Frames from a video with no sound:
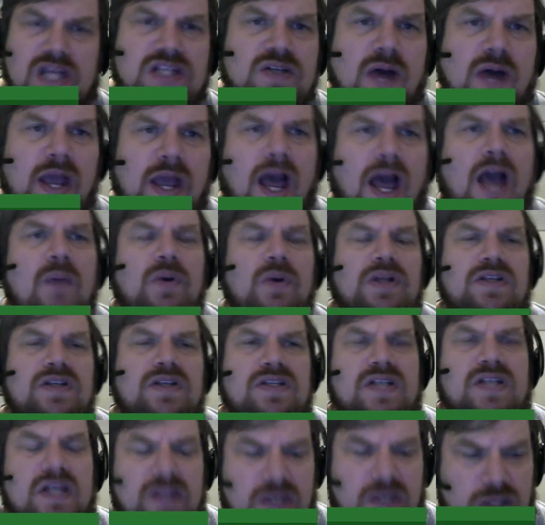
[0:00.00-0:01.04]
So I wouldn't
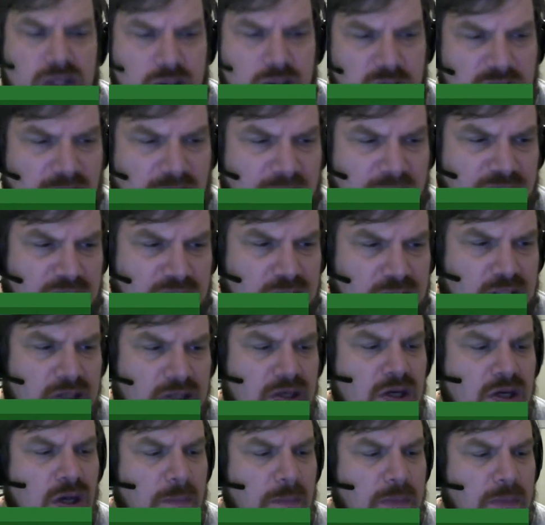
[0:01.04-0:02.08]
say that you would have to
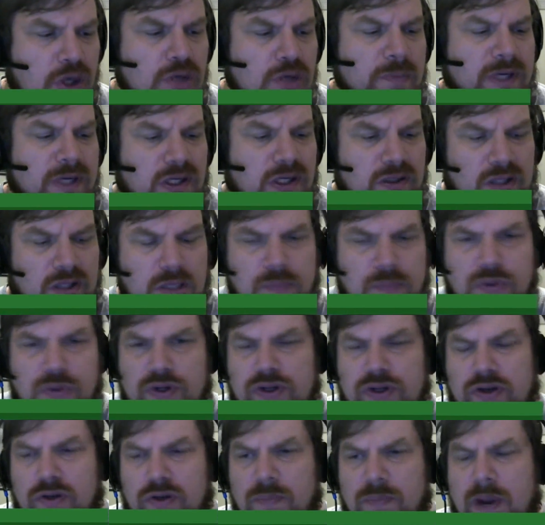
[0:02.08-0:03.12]
permanently
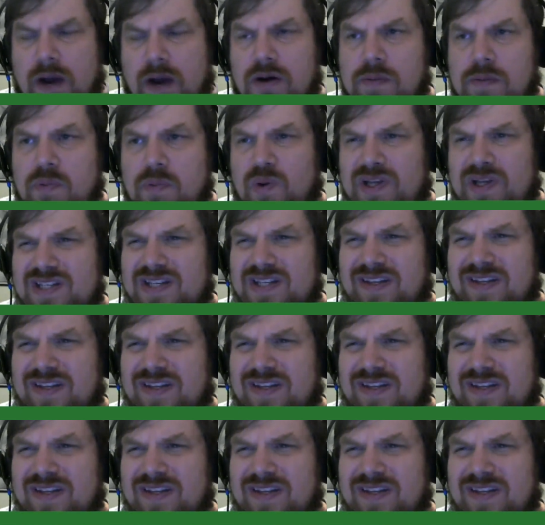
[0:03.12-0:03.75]
put your PowerPoints